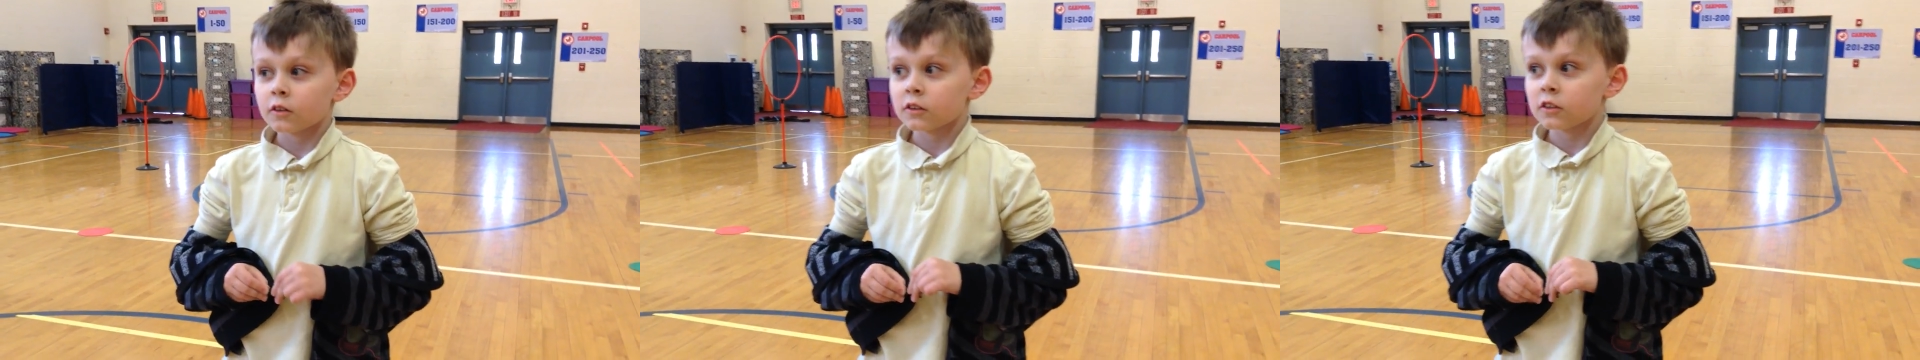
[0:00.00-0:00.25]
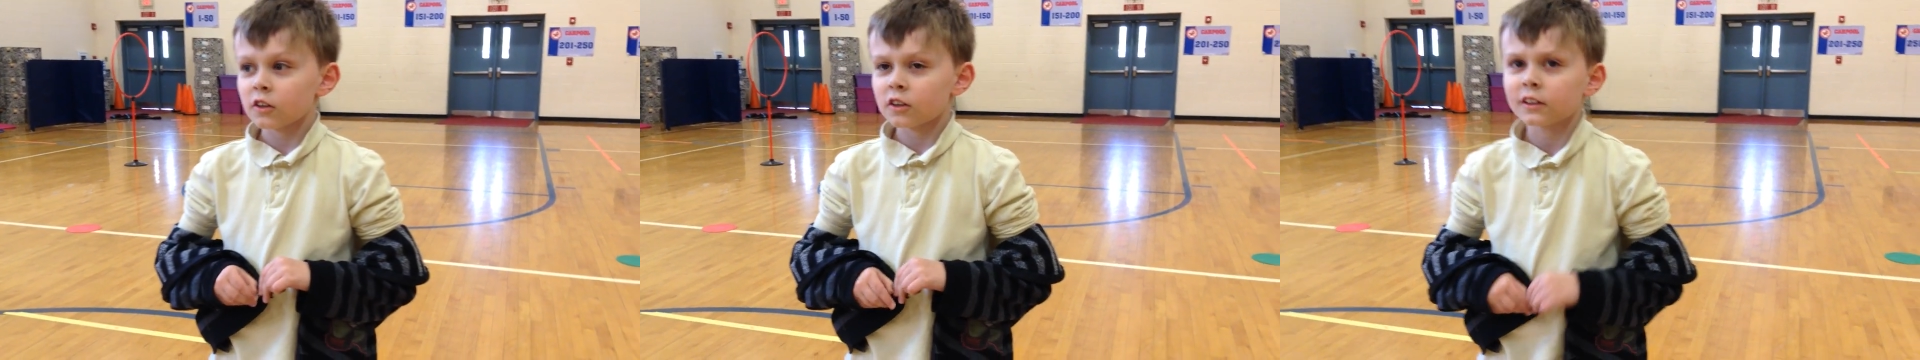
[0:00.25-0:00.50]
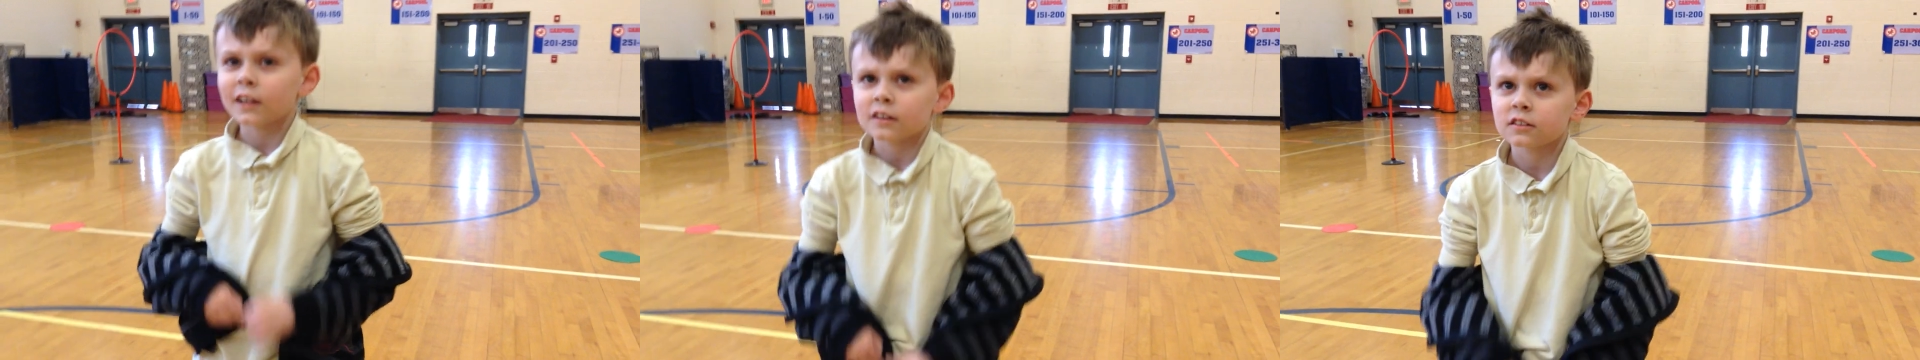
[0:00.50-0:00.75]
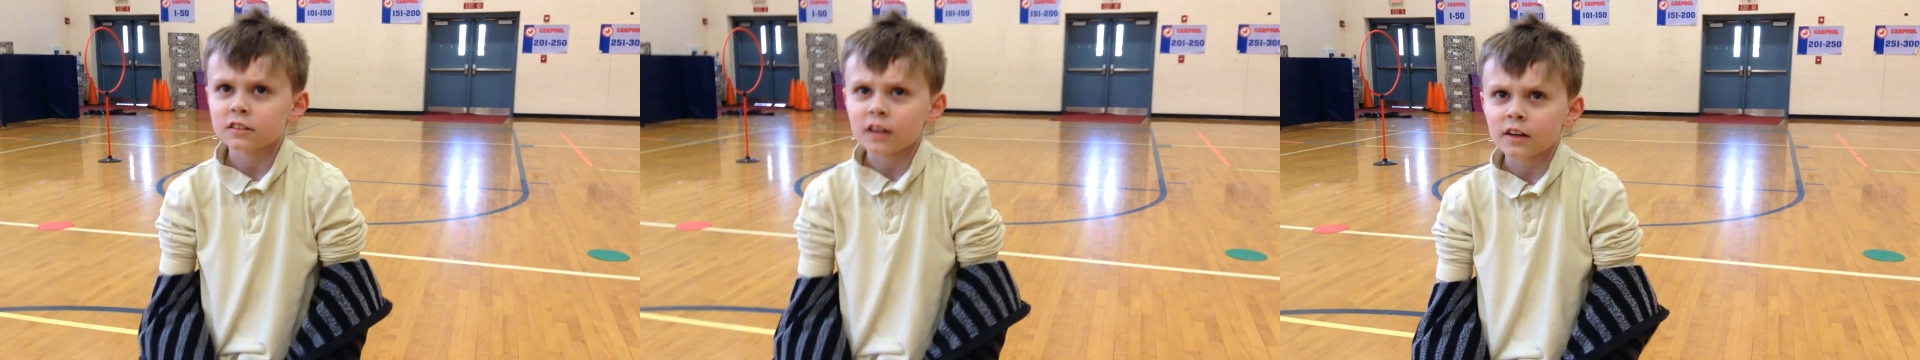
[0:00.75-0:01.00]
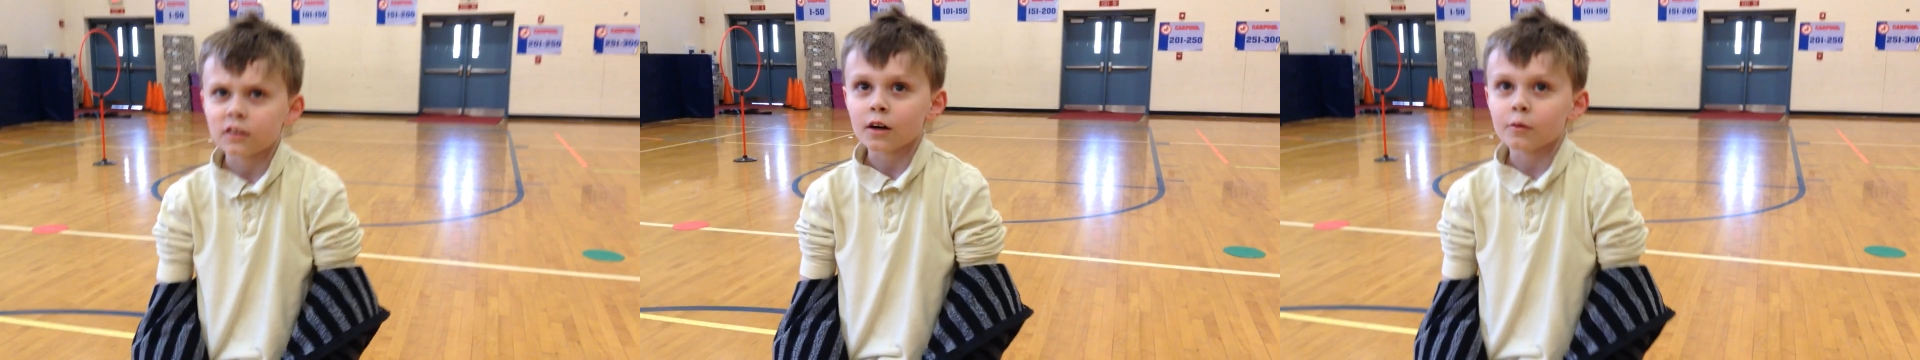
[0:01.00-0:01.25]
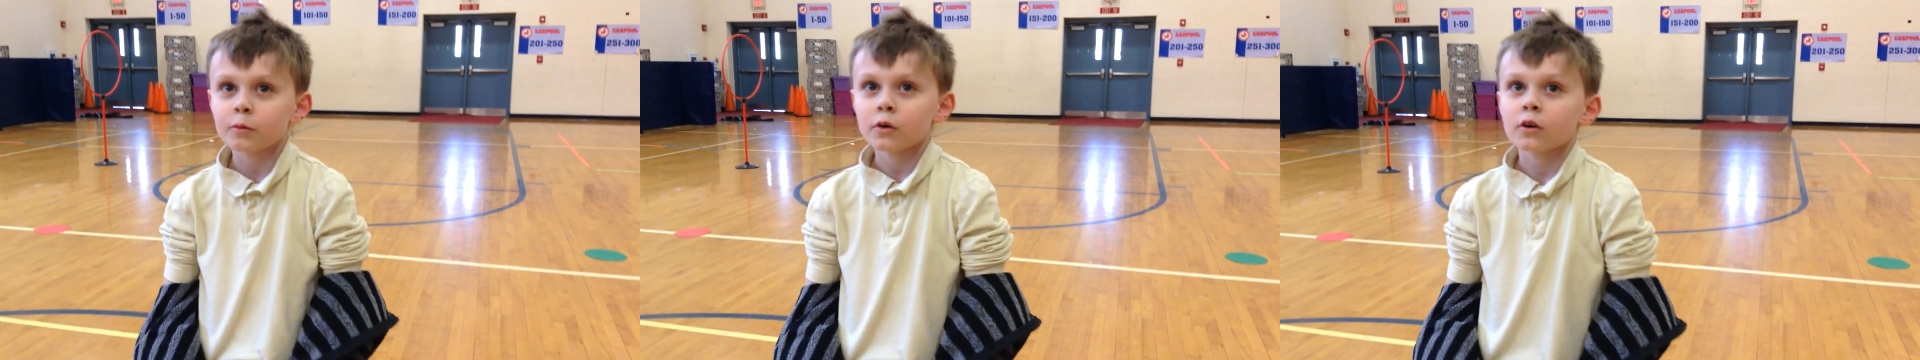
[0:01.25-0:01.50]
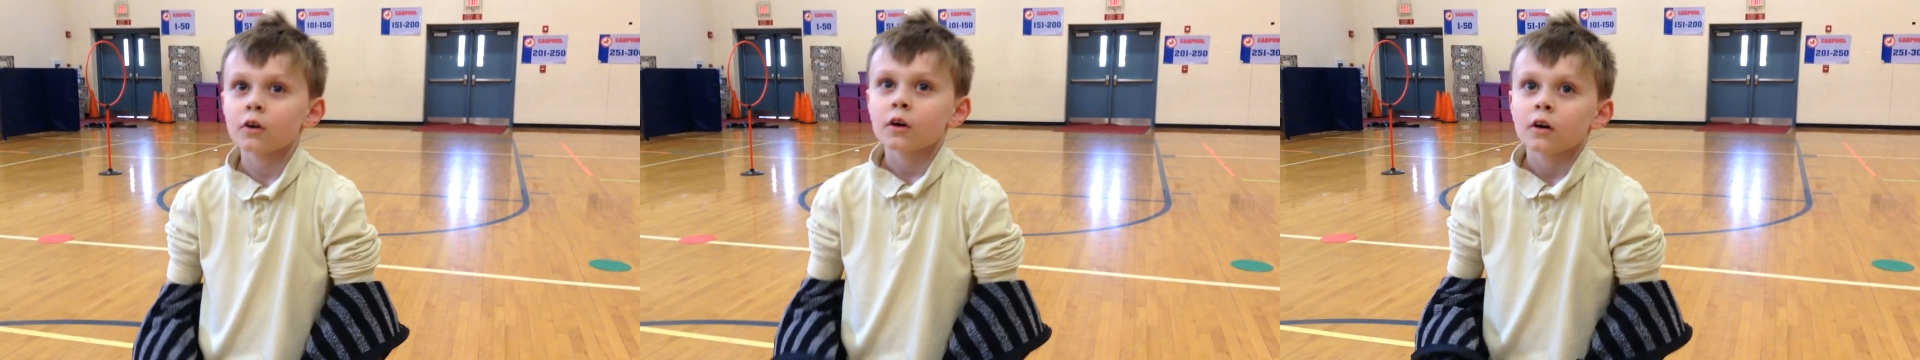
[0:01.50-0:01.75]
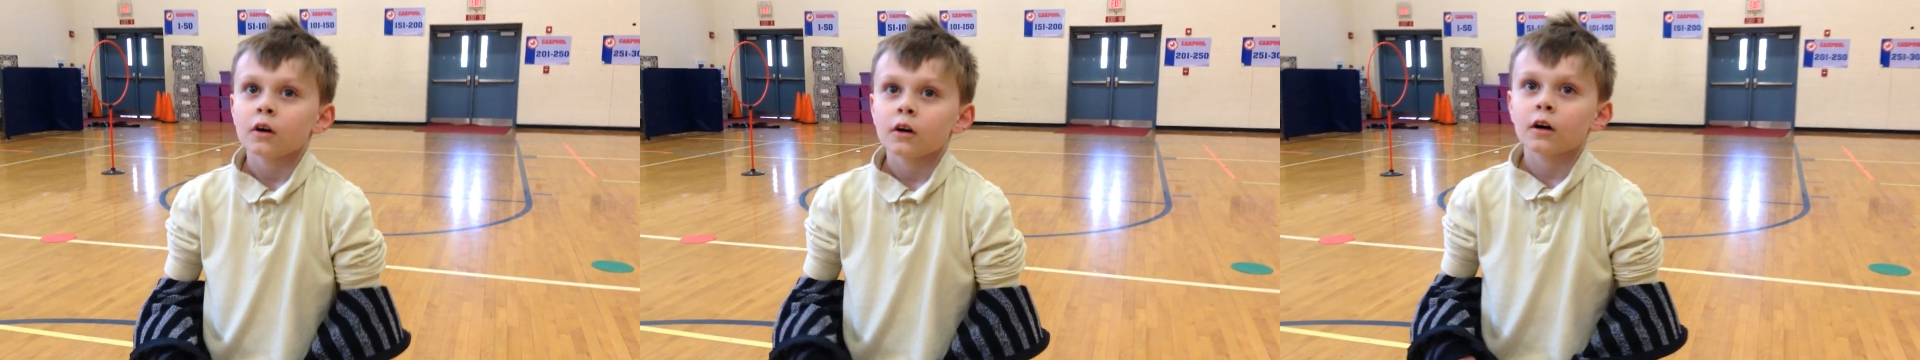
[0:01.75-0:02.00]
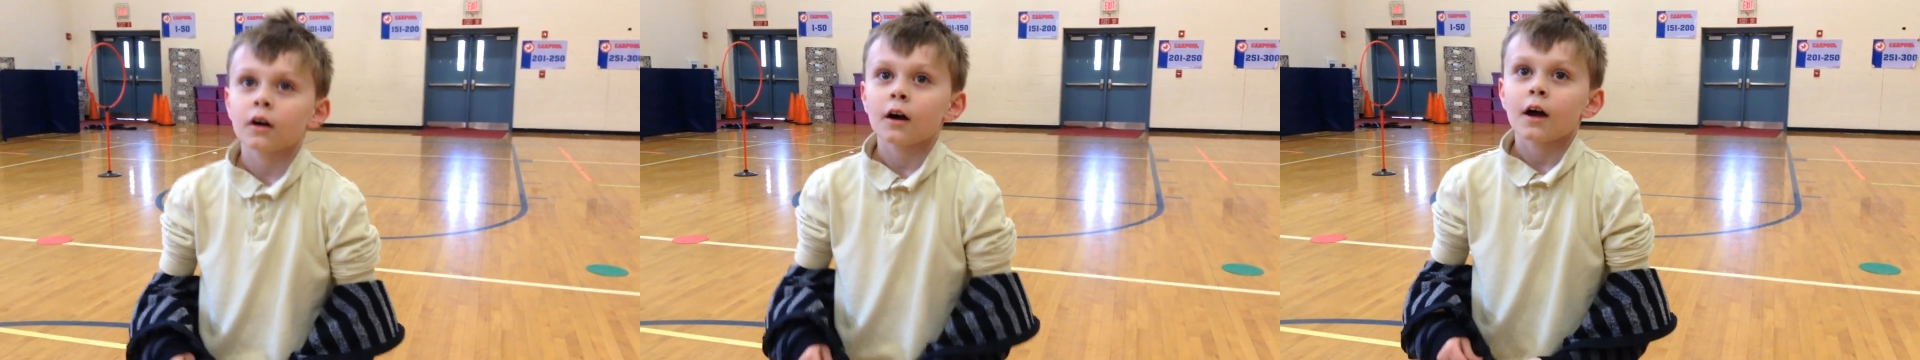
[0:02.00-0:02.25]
So you can't stand up. Perfect.